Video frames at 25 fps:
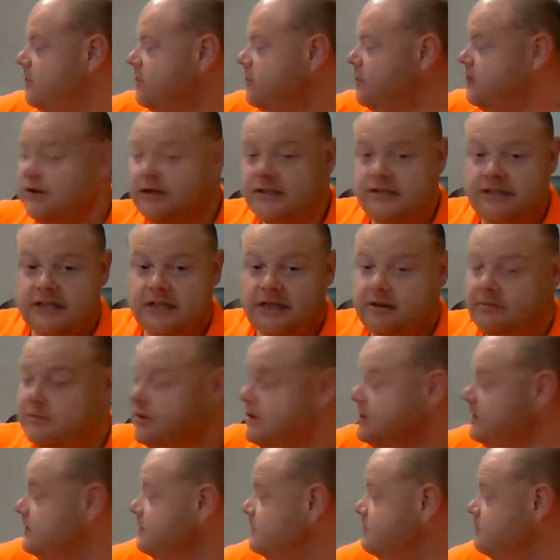30
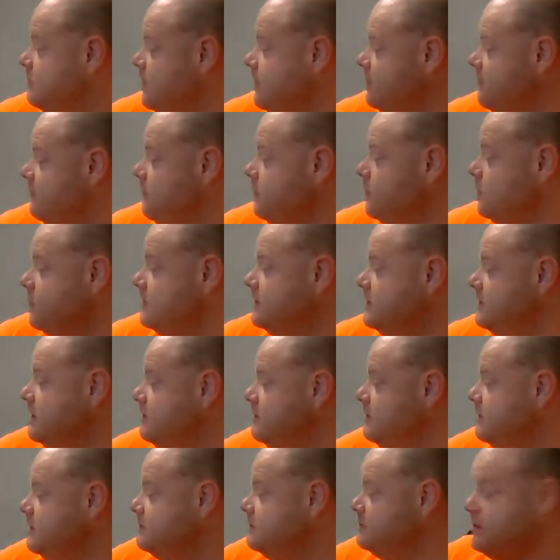centimeters by 40
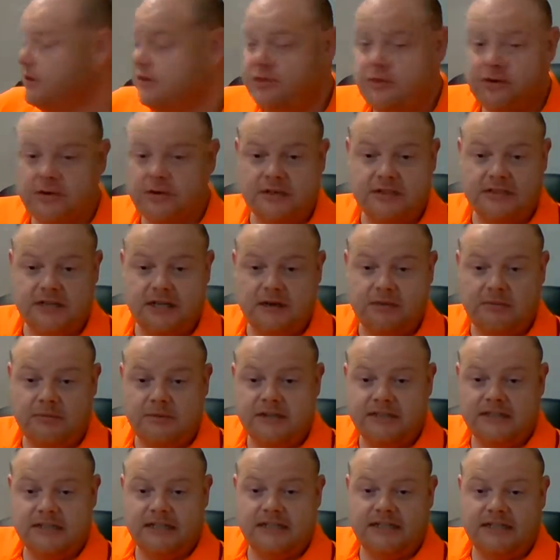centimeters by 30
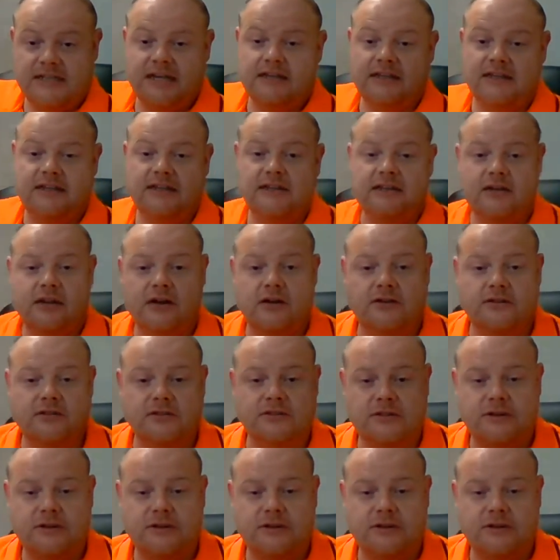centimeters at 10 kilos.